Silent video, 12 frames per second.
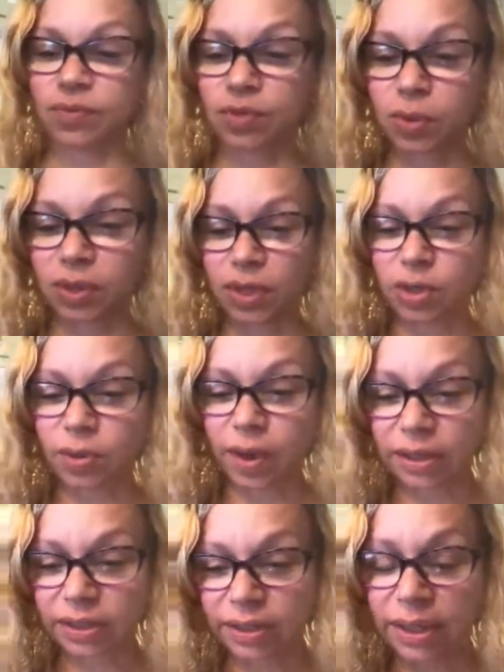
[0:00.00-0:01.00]
doing it
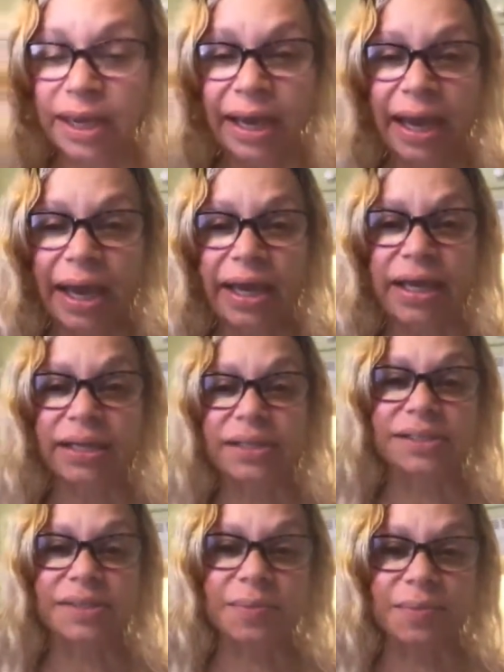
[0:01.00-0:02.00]
correctly.
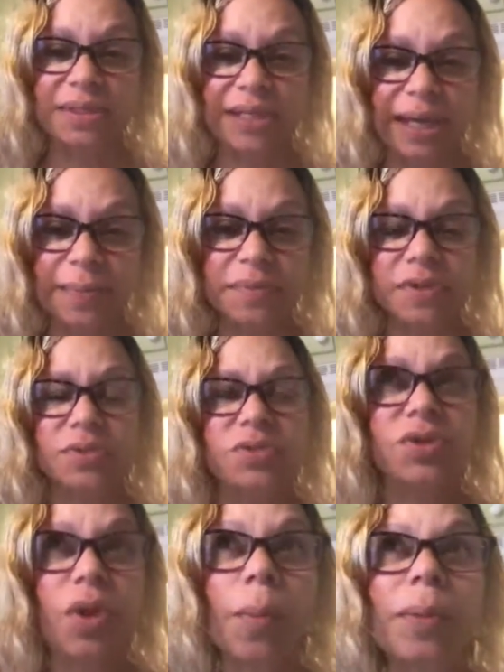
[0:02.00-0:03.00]
And some tips. There's
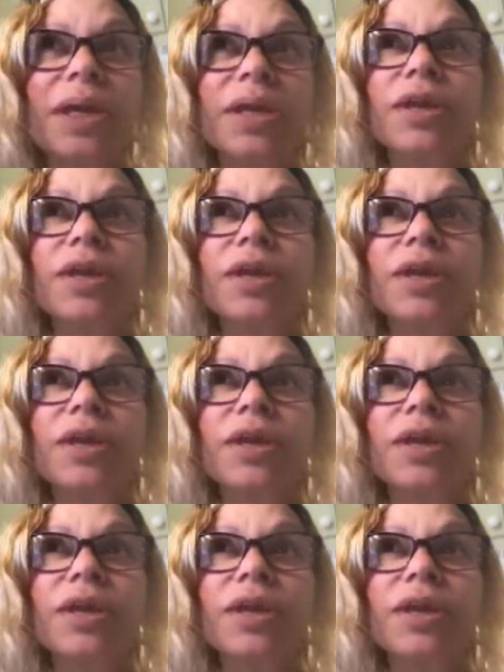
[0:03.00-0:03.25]
so many